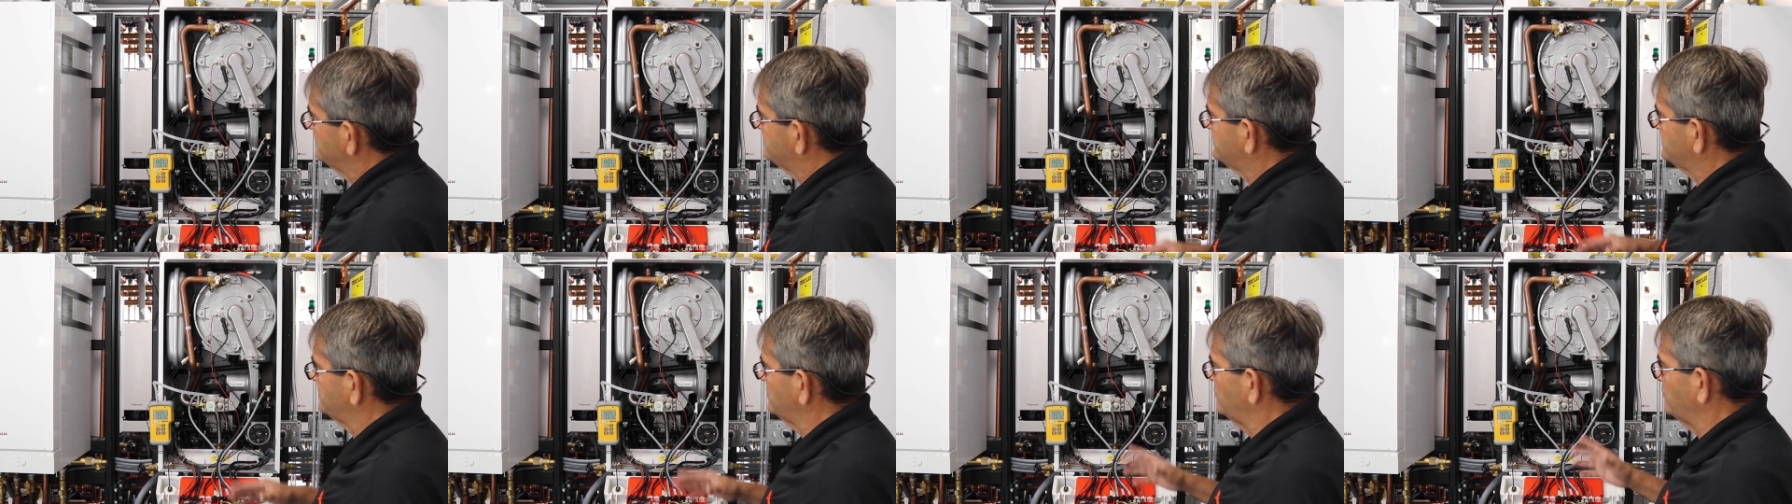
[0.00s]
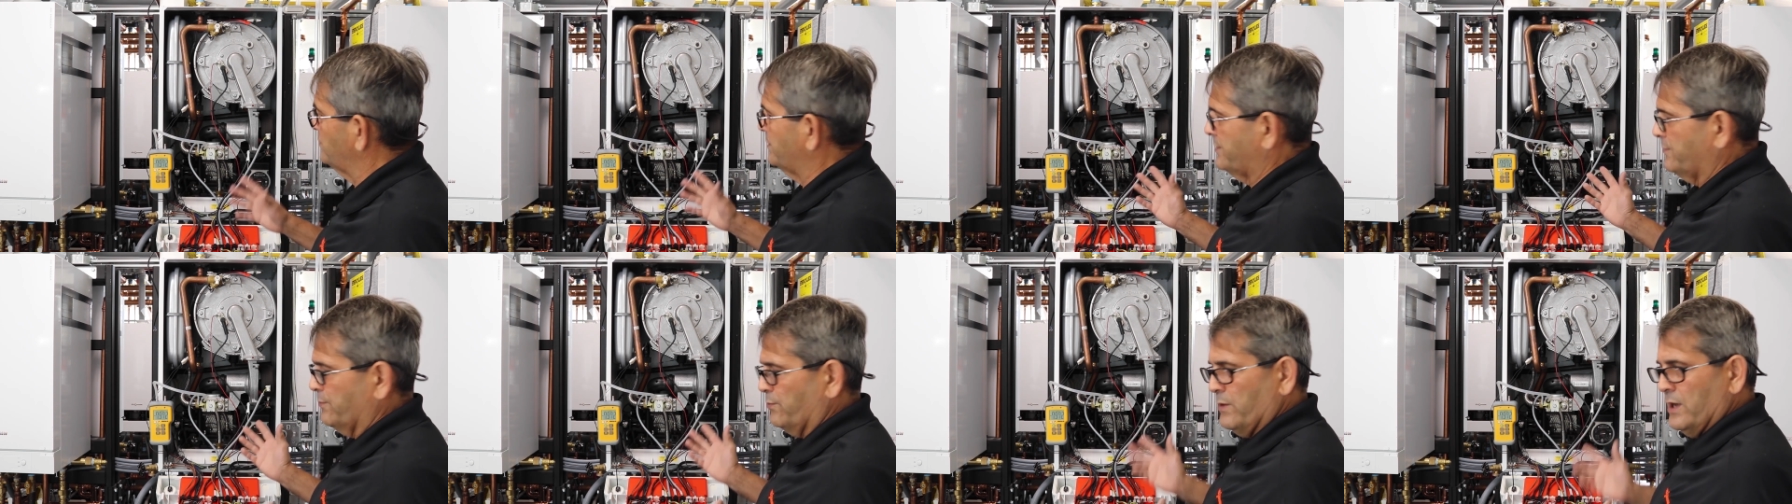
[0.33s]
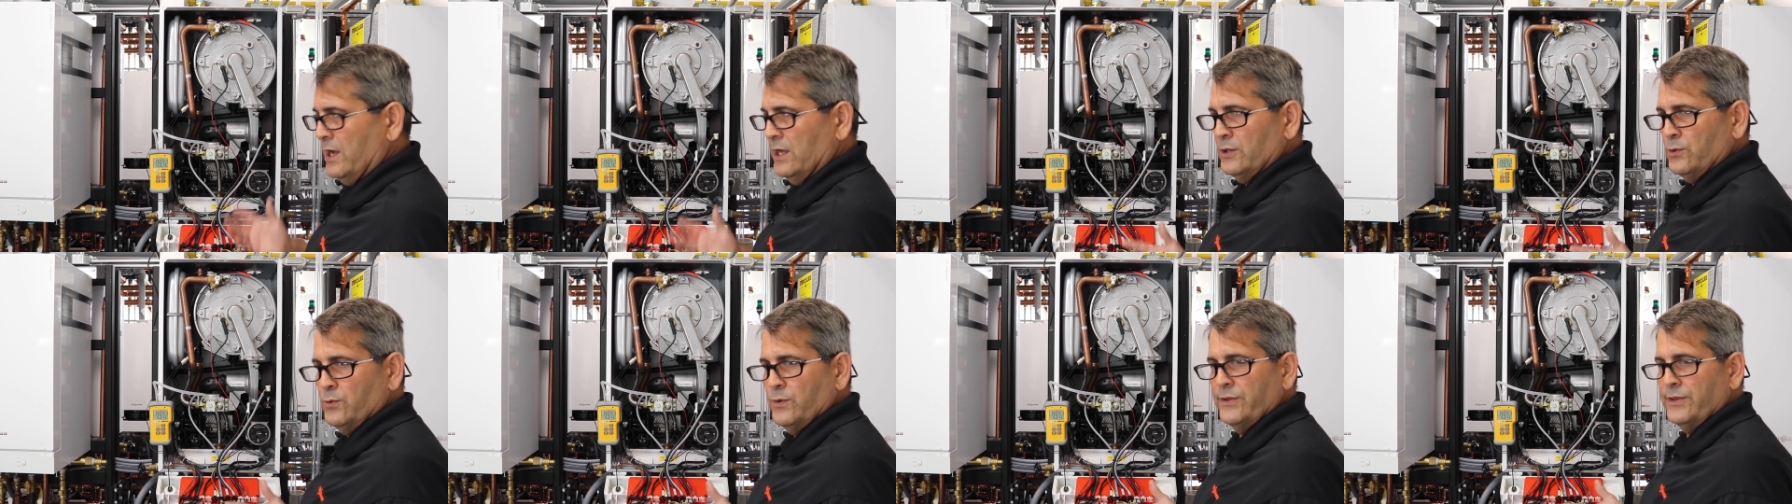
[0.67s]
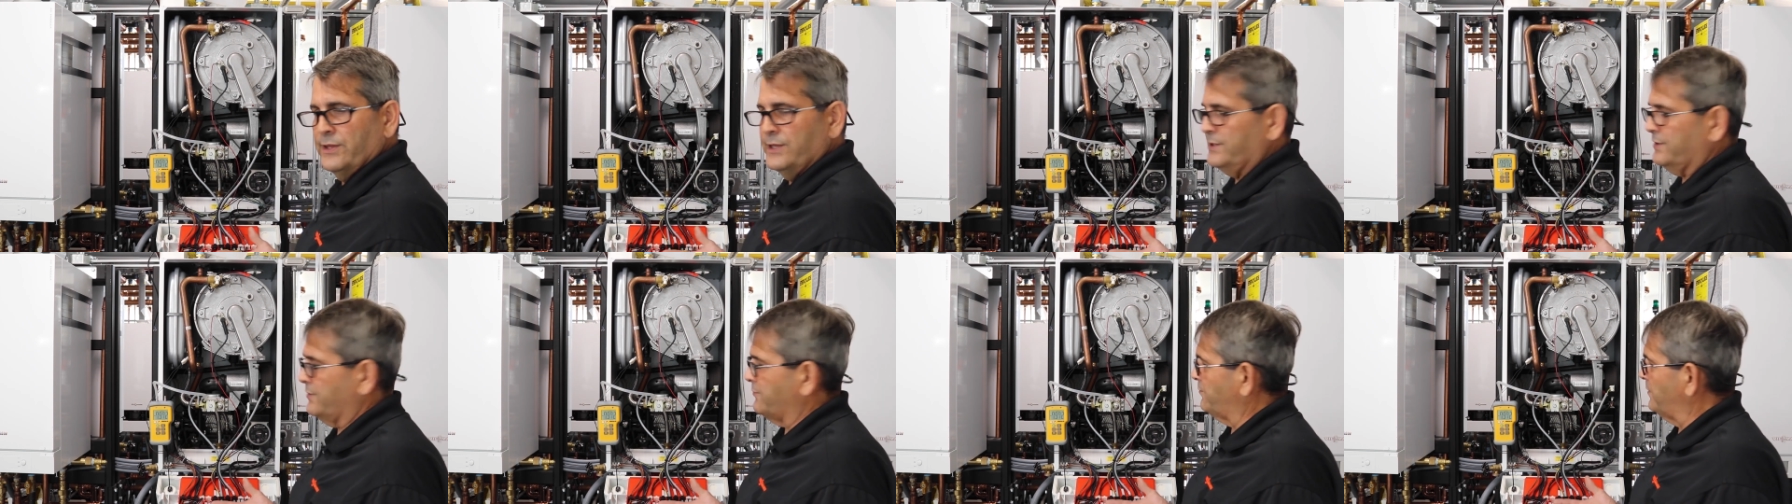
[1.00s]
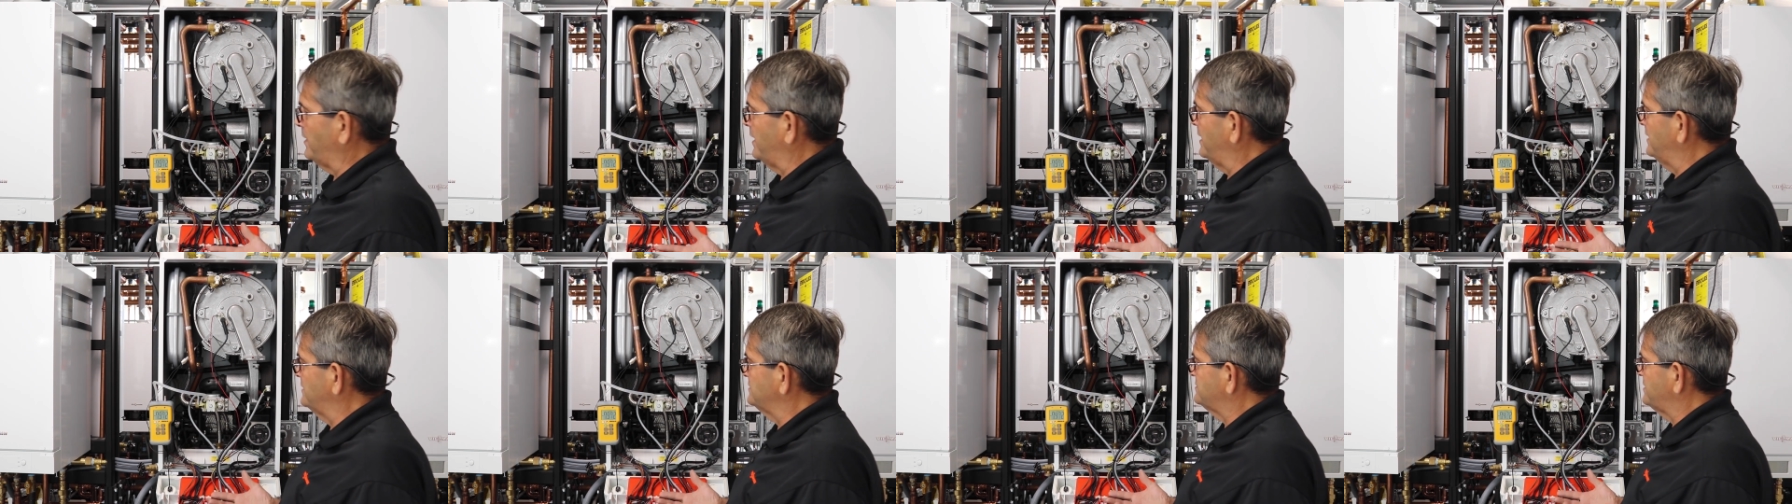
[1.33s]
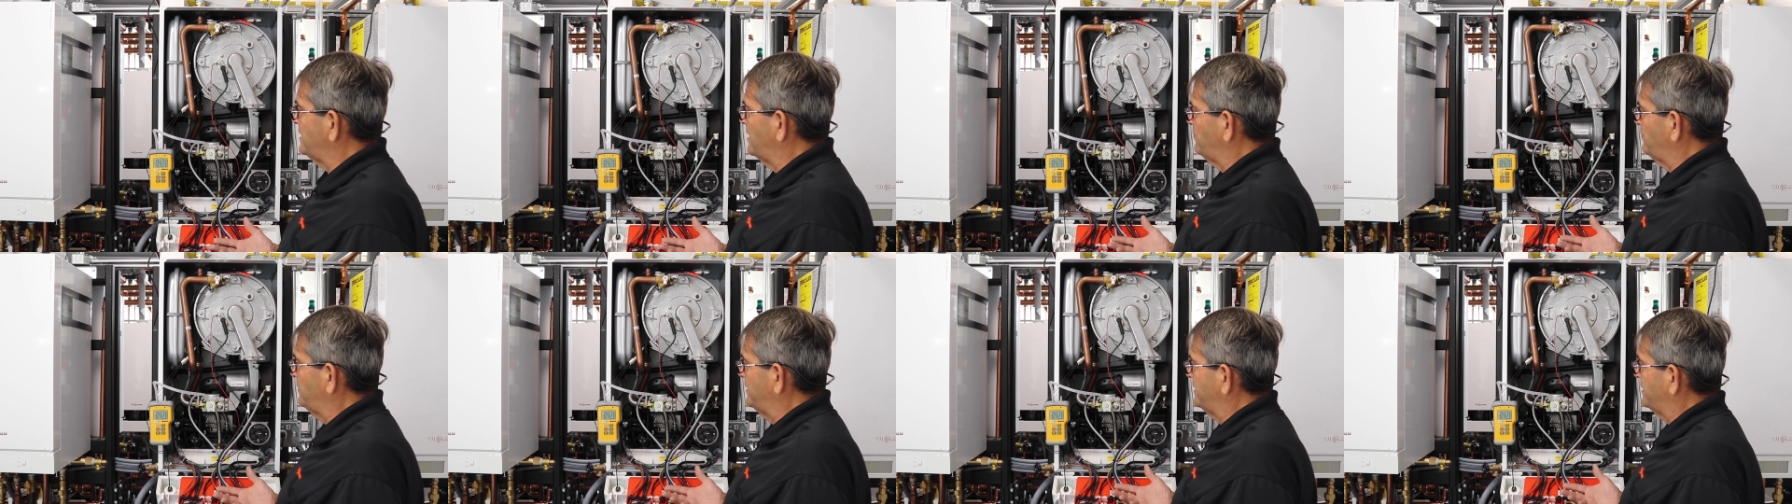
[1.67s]
still well within the range
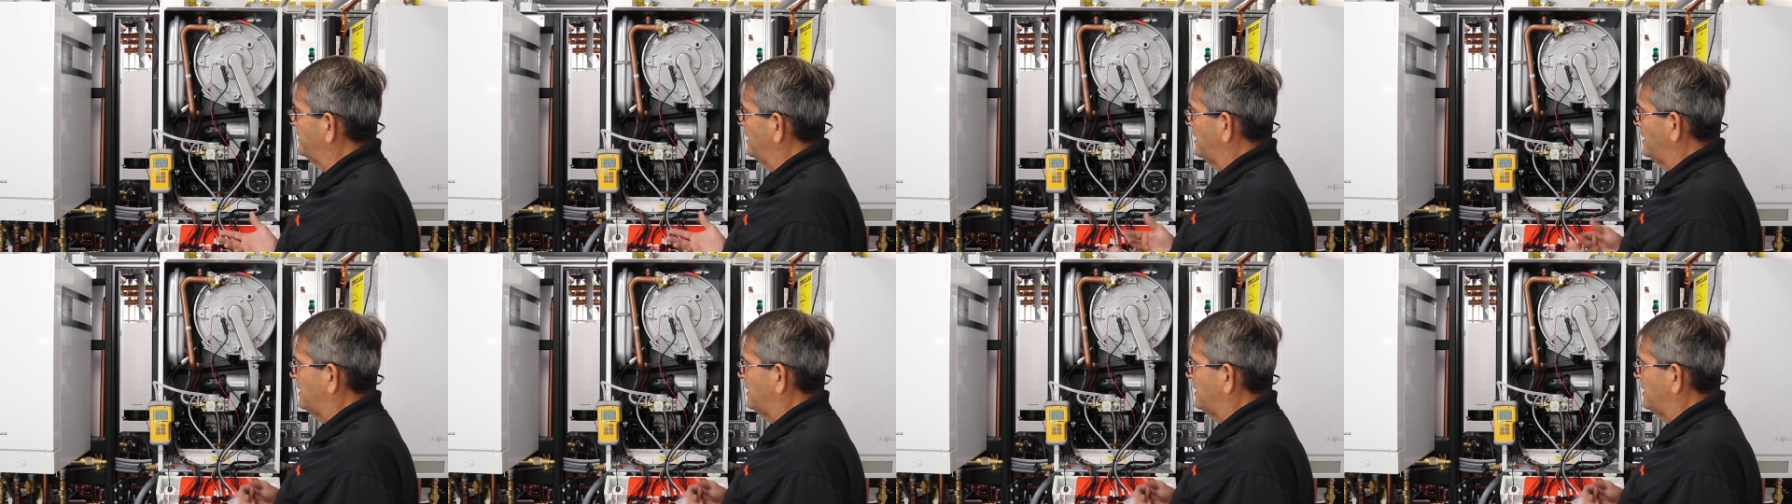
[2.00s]
that we